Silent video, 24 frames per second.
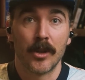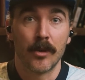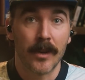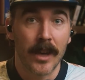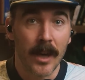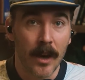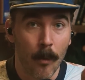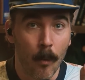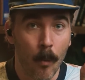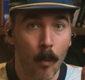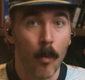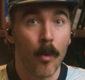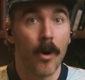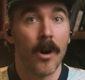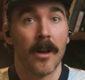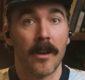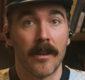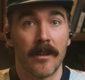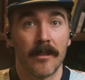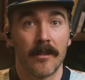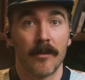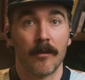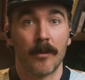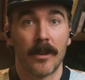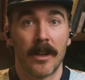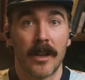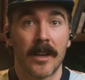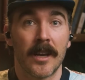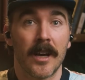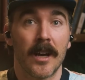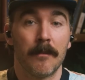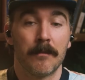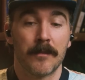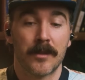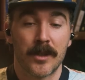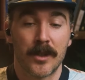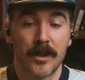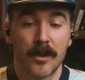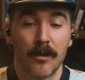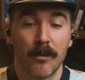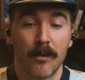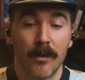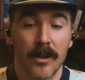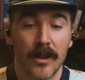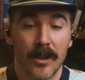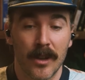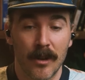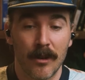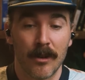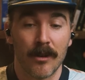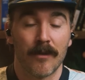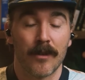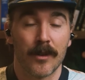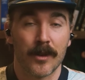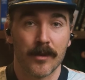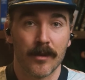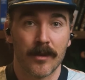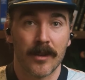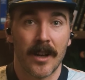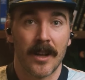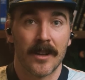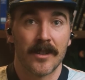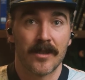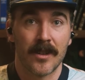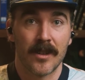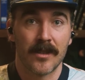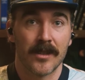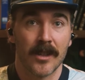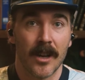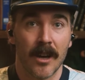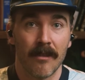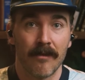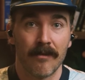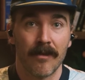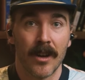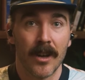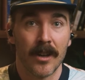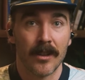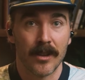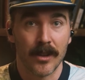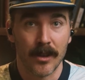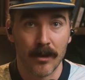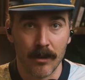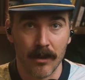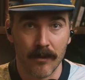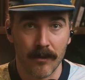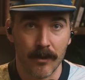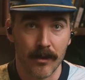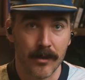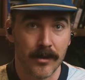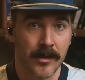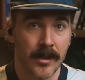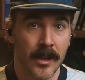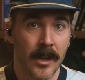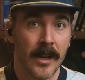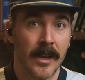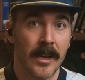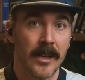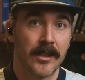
you get one when it comes to the universal constants of the universe.